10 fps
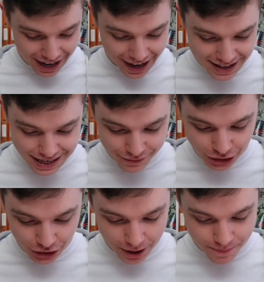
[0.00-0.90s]
let's have a
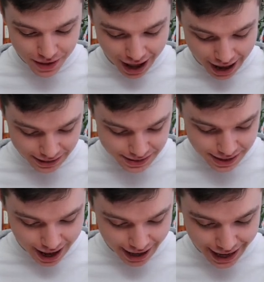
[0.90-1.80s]
look at
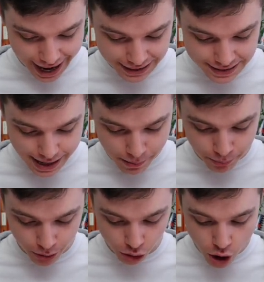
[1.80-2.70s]
an
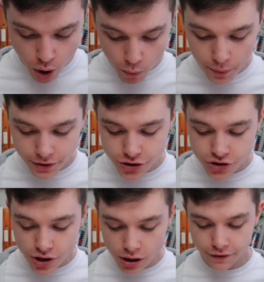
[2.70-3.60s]
example. We want to
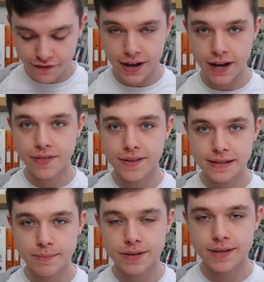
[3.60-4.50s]
solve here the
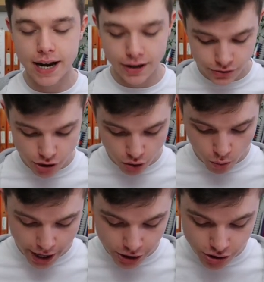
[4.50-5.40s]
simultaneous
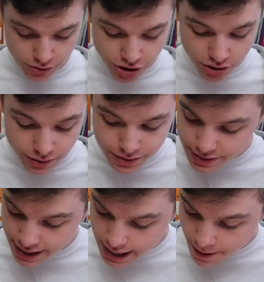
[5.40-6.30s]
equations. You can
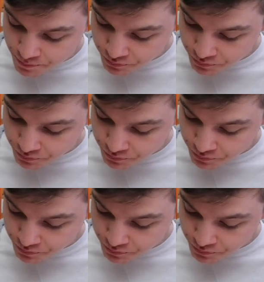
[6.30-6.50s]
see